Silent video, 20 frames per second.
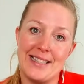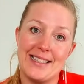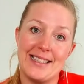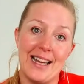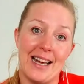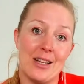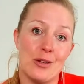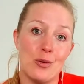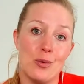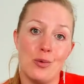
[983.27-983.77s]

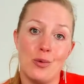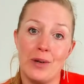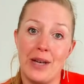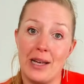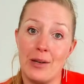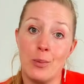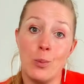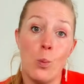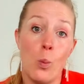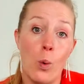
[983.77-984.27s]
Start to look
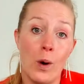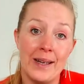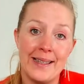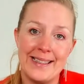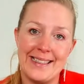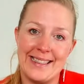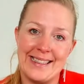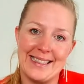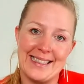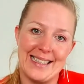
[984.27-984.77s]
at
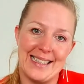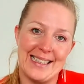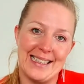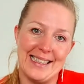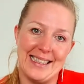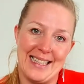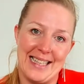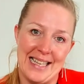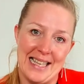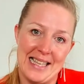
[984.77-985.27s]
what is
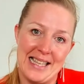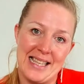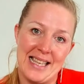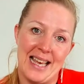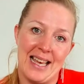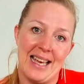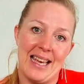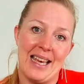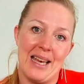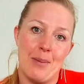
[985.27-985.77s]
this,
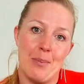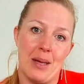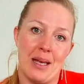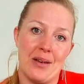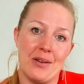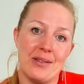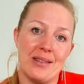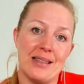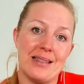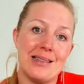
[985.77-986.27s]

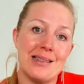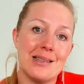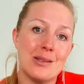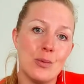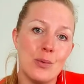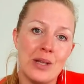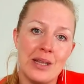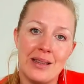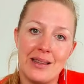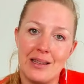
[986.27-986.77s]
because it's
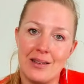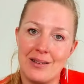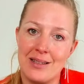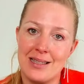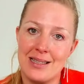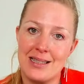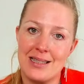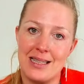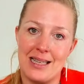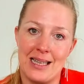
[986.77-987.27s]
so
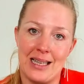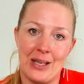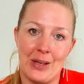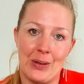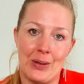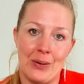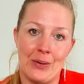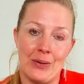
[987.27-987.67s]
interesting,